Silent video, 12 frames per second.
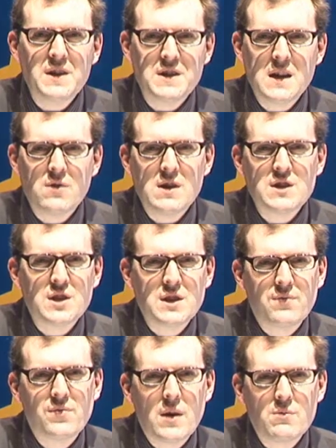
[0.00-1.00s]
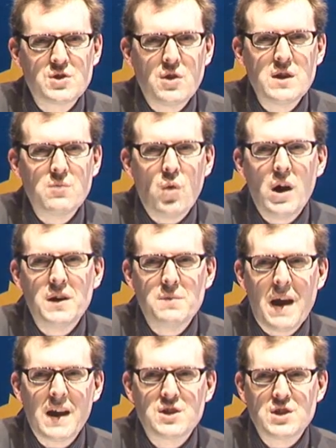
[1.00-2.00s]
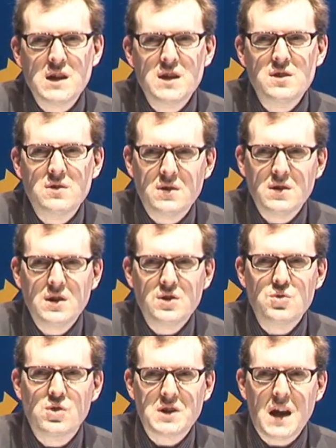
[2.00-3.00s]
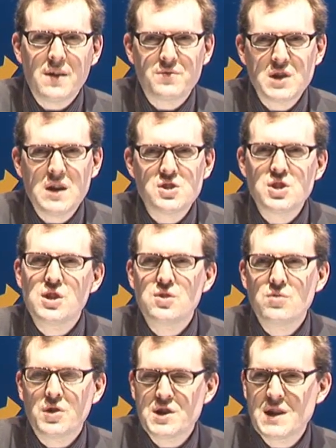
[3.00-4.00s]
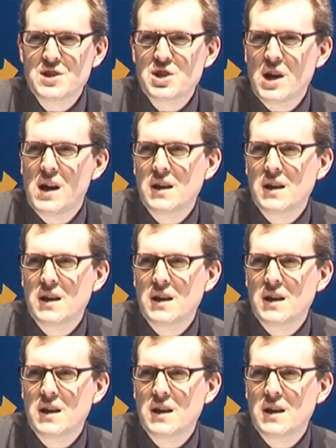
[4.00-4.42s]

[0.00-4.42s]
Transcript: idea is that if there was only one magazine you could have sent to you on a desert